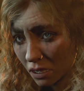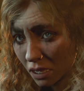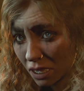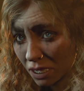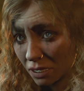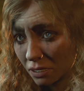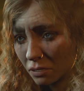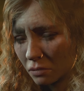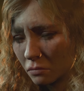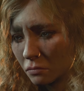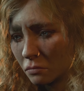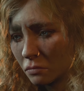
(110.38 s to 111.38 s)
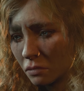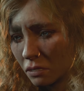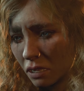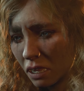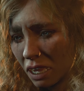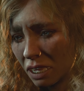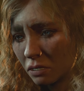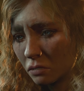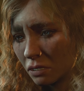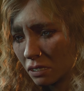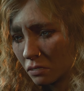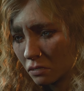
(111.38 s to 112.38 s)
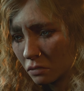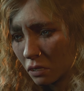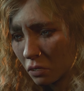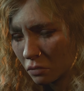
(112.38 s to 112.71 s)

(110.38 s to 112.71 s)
I... I think you're